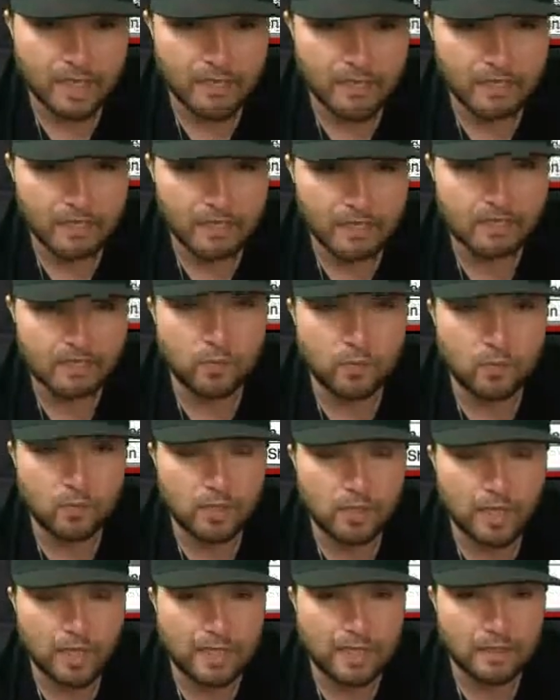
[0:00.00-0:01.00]
Just because if you
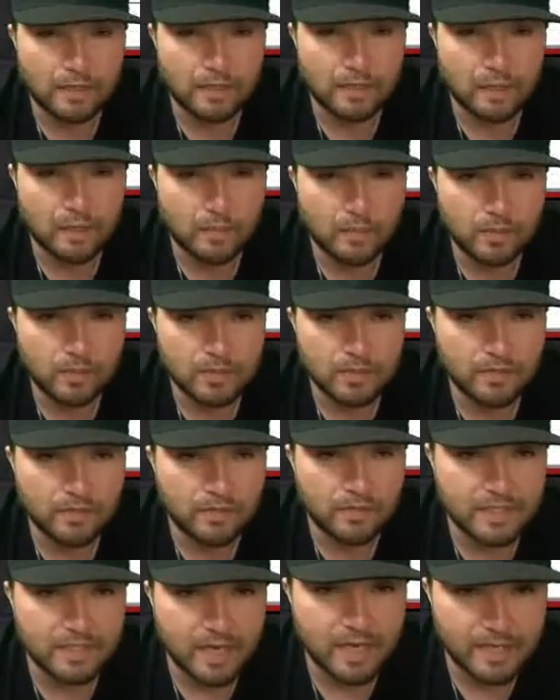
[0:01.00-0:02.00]
look at the numbers of
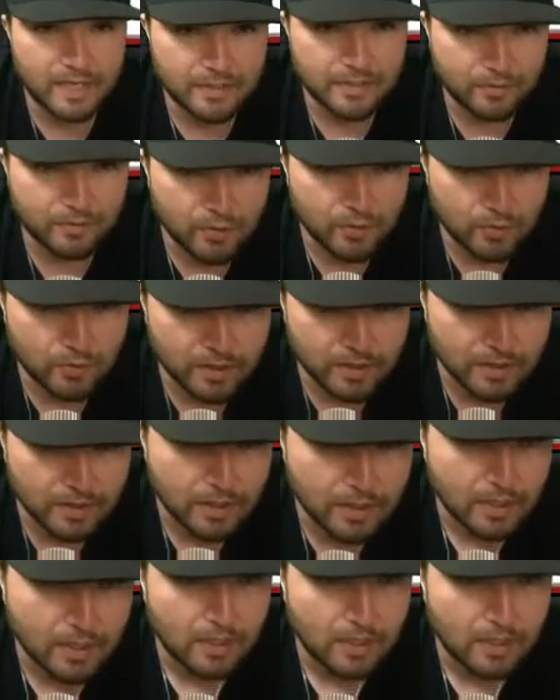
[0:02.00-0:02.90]
these guys that are doing